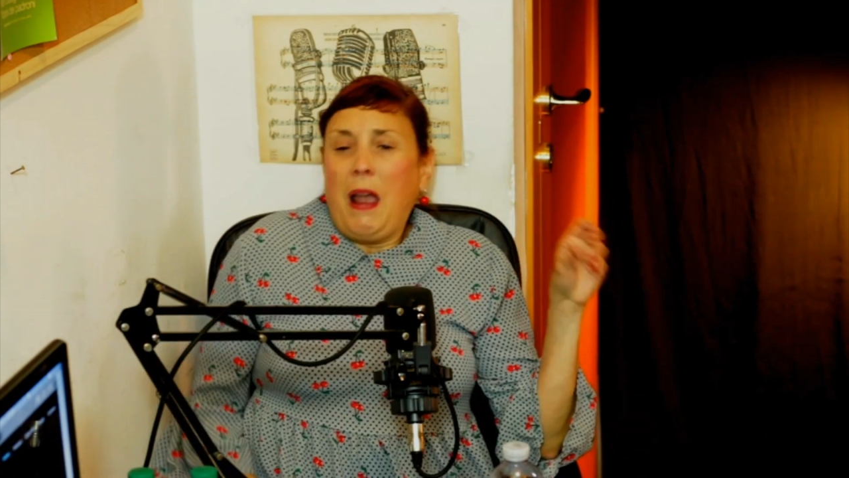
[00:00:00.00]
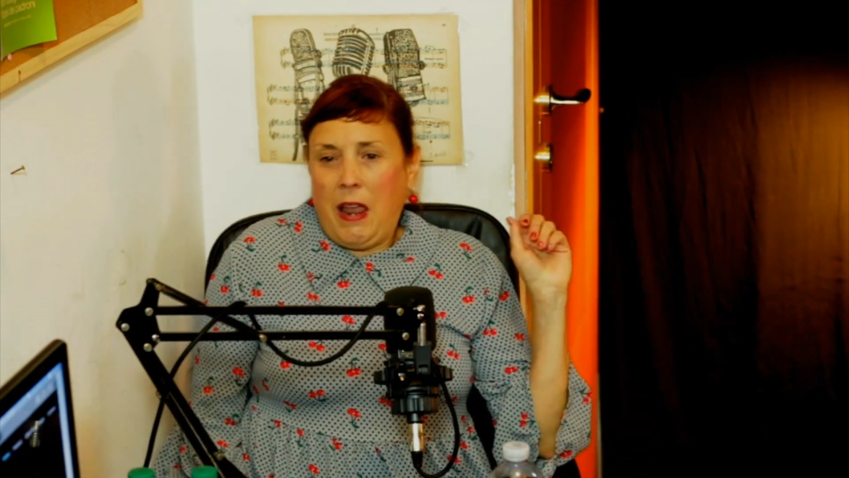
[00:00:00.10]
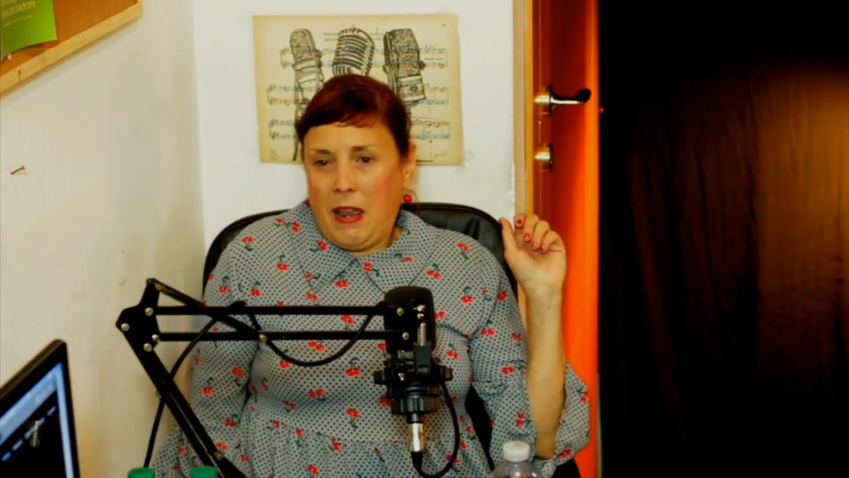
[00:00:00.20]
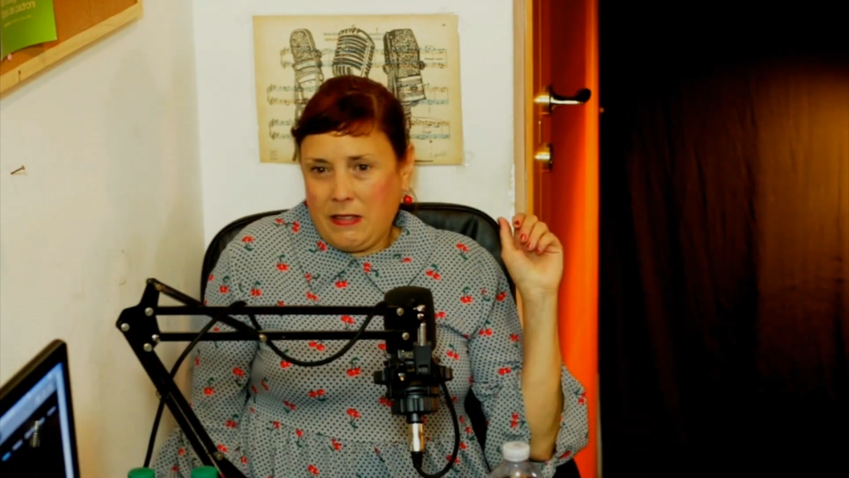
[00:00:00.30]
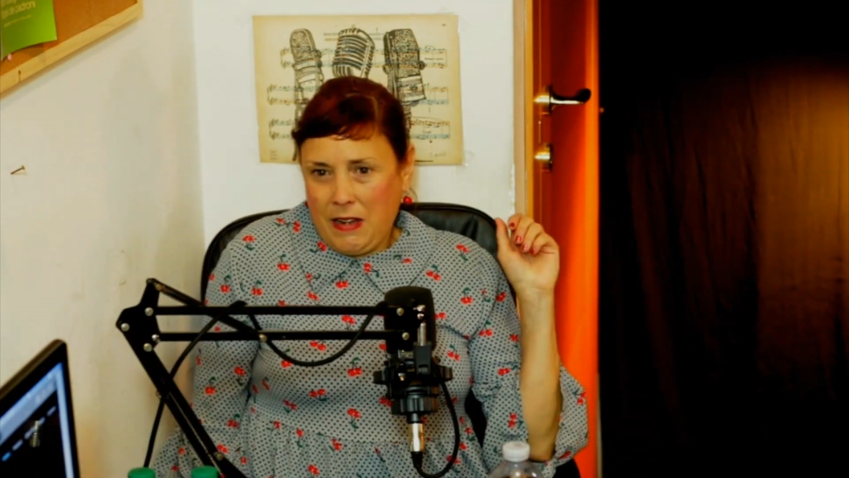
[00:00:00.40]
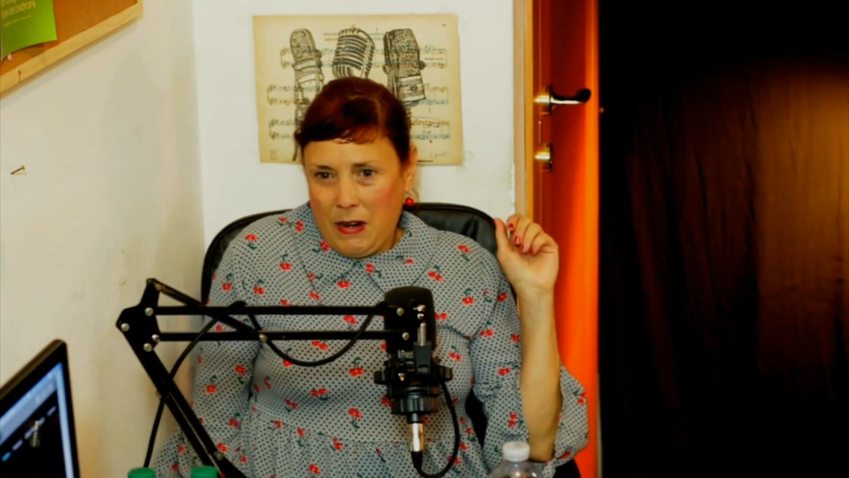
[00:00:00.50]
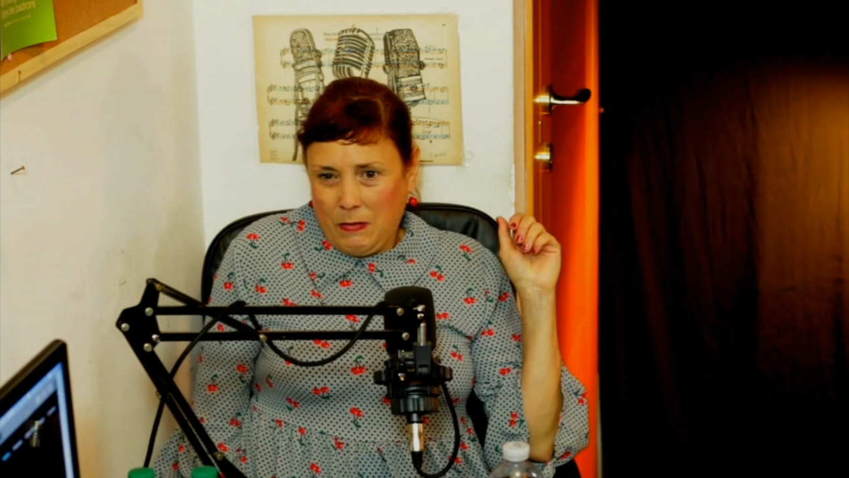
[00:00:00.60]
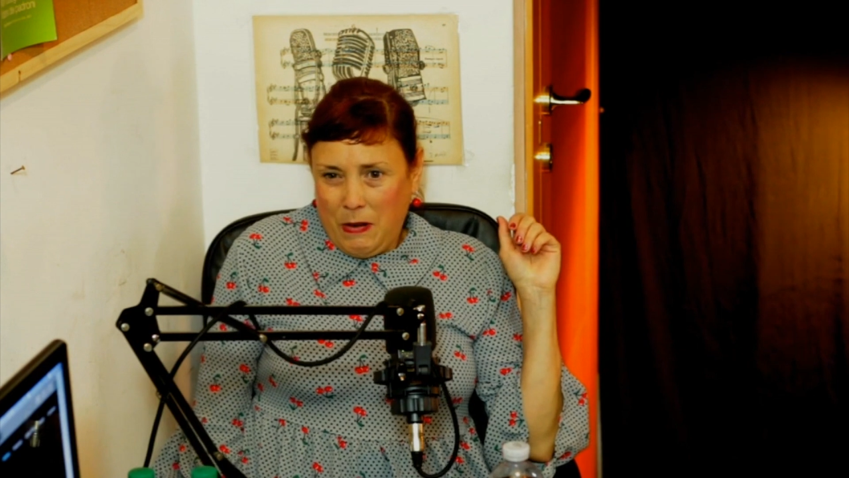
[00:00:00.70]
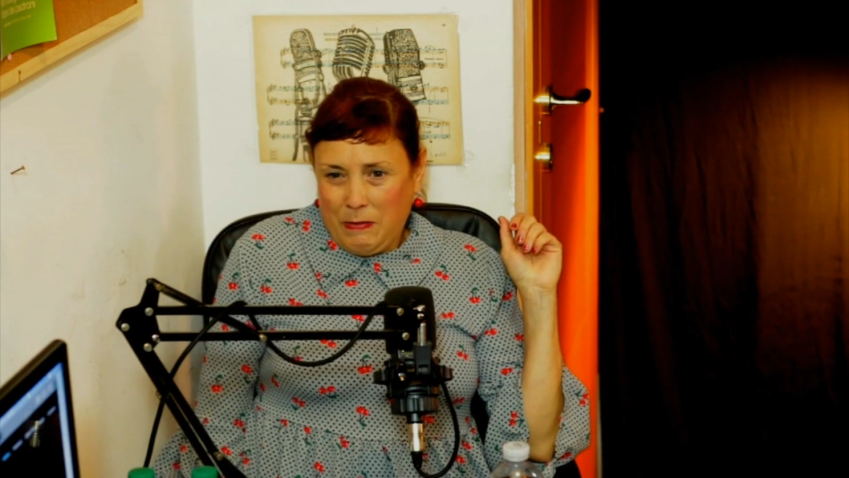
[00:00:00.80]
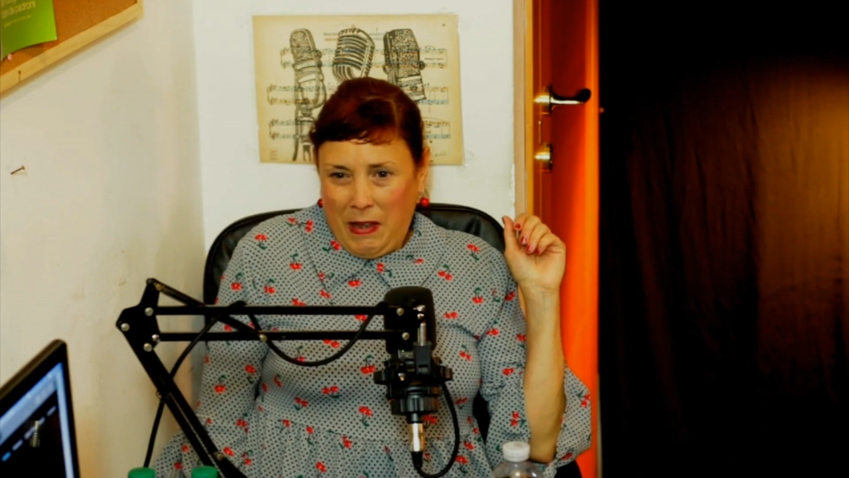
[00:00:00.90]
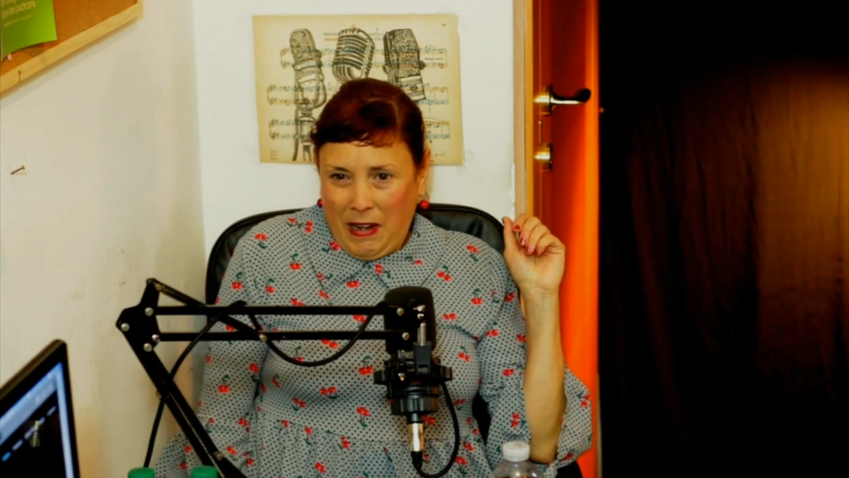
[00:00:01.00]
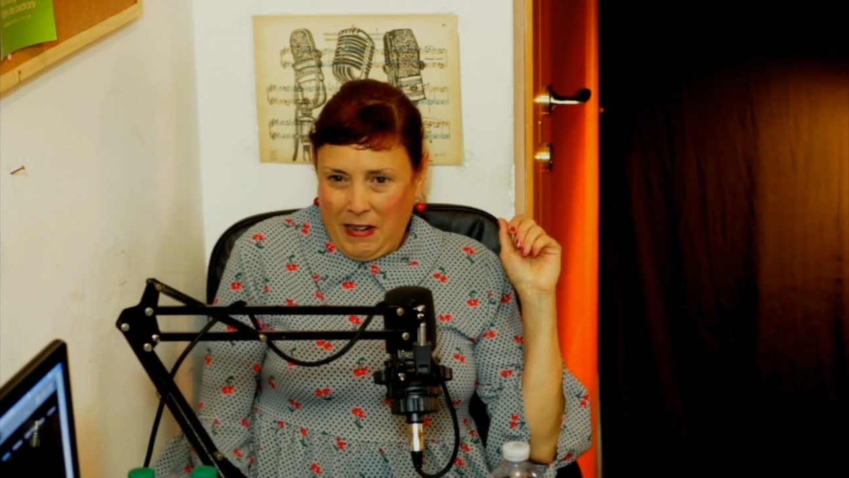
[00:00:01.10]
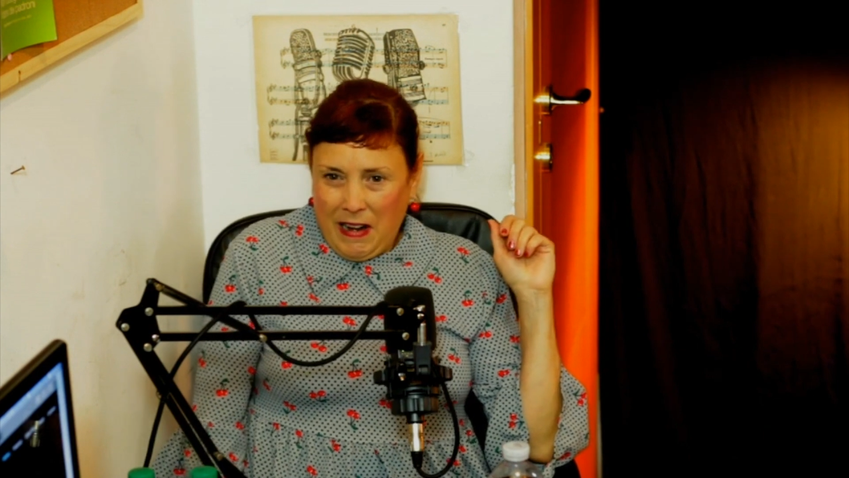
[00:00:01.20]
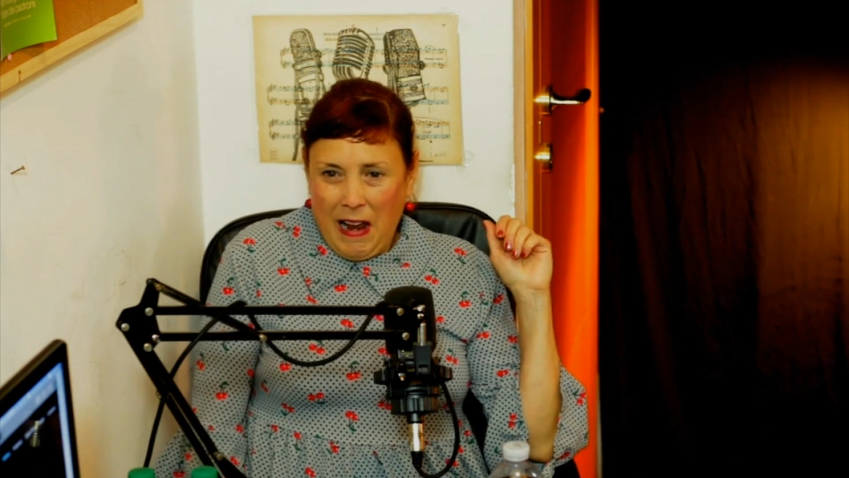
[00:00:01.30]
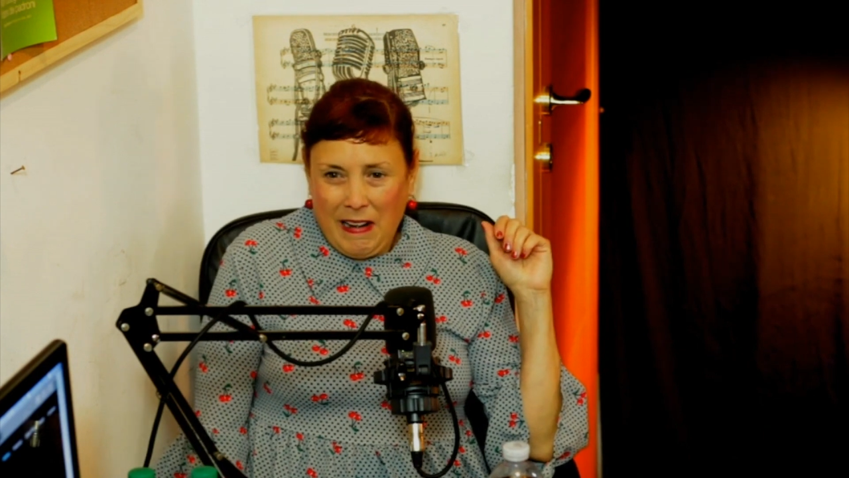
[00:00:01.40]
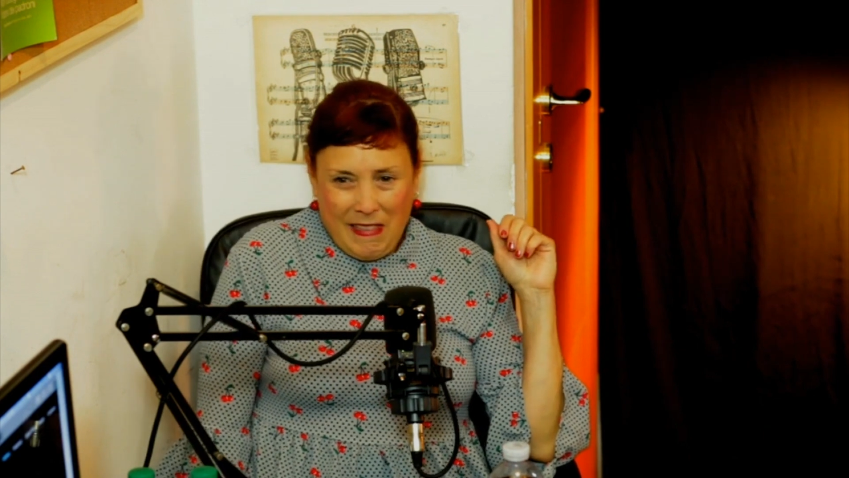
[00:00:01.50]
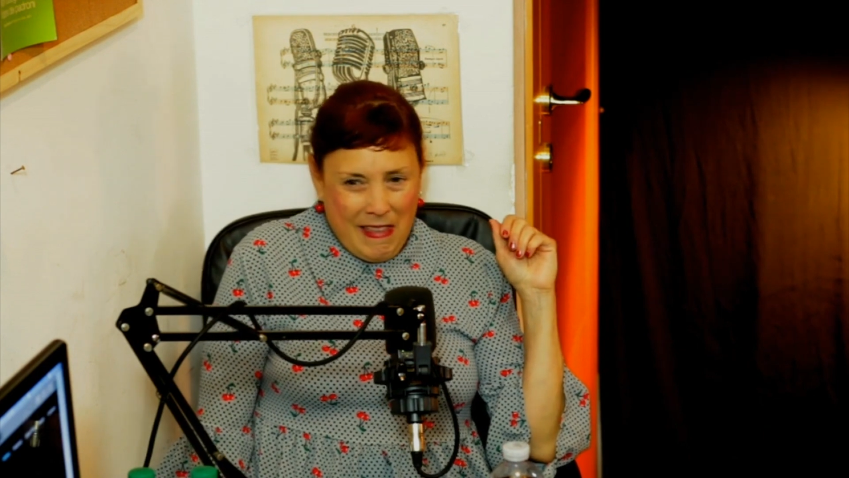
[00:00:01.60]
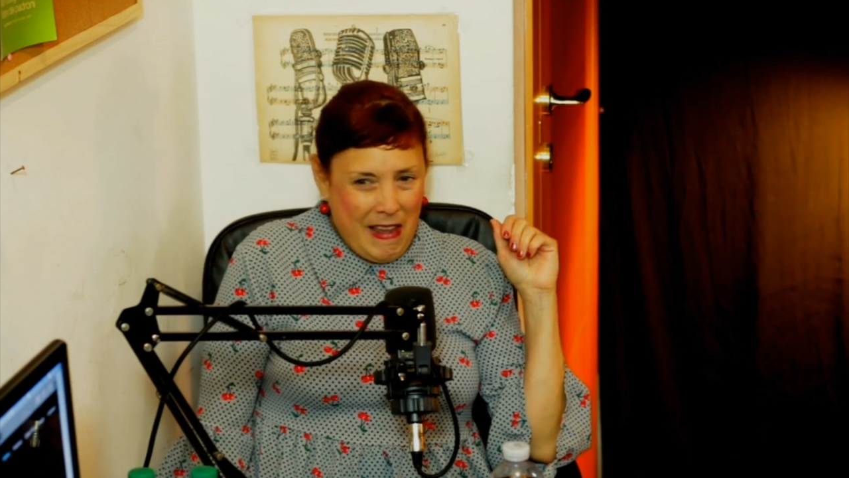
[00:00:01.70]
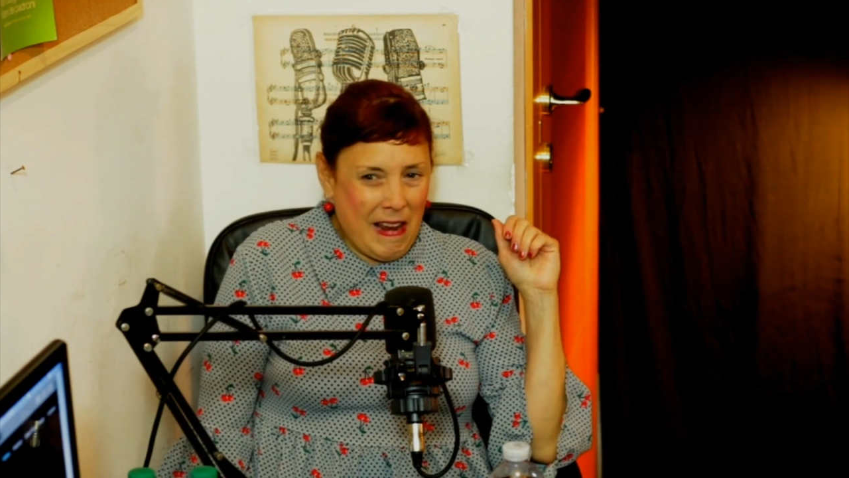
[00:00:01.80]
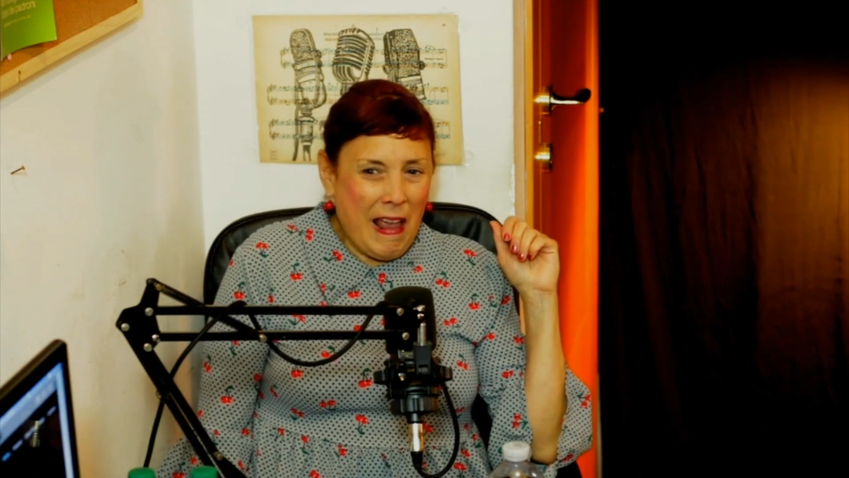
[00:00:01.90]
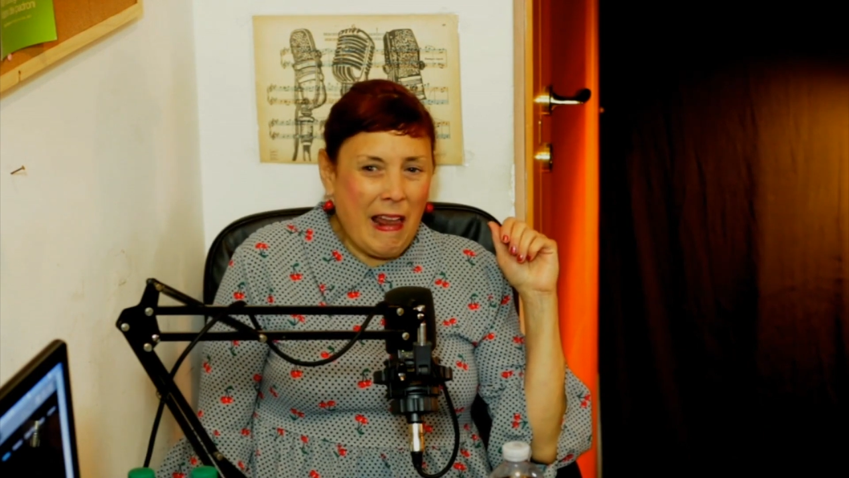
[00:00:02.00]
anti-women kind of thing.